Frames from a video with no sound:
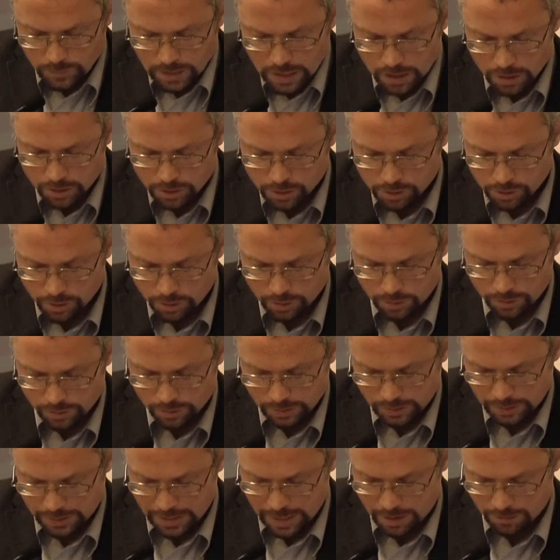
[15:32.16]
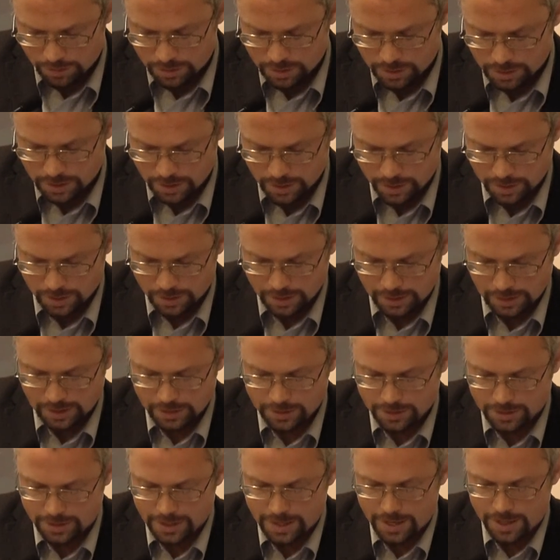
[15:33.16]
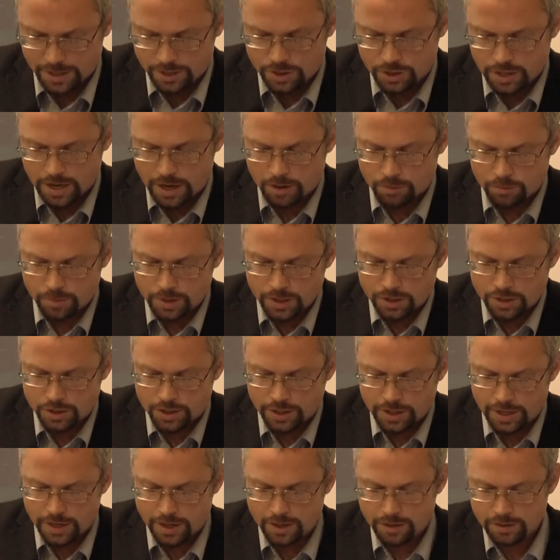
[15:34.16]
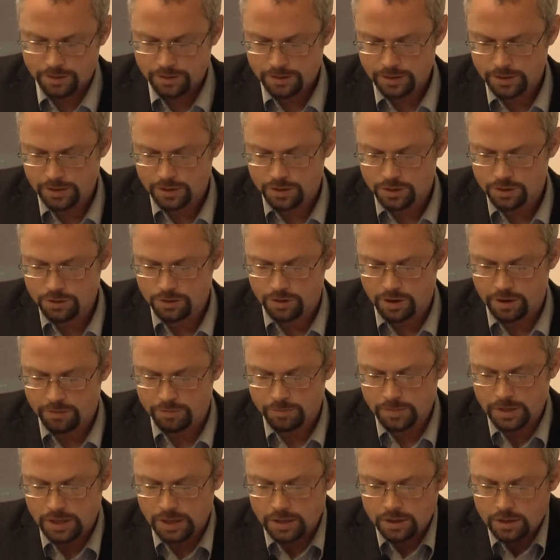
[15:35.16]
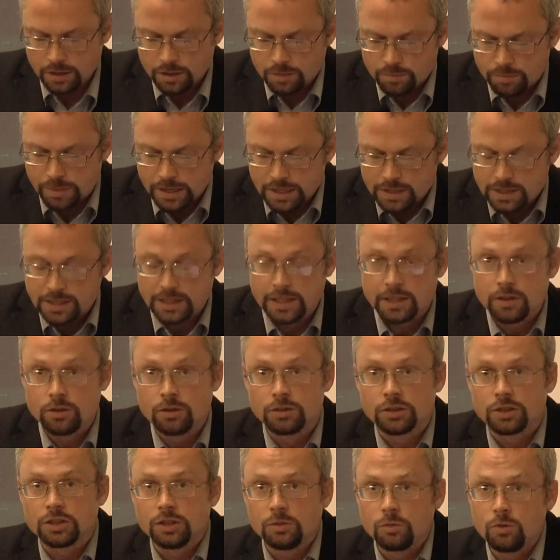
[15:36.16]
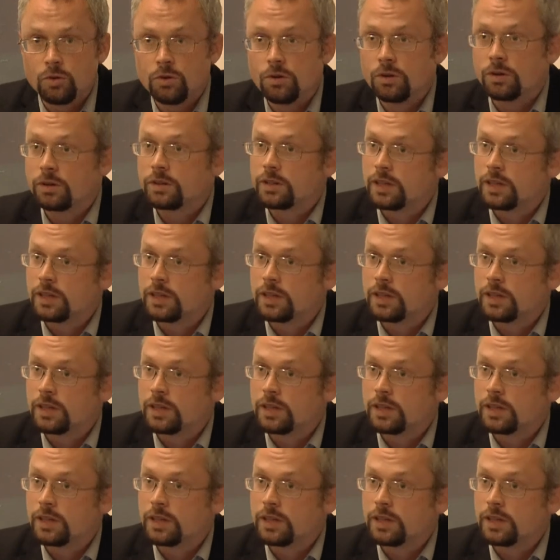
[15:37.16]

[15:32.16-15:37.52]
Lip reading: So that was the stage at which then this new government basically launched a war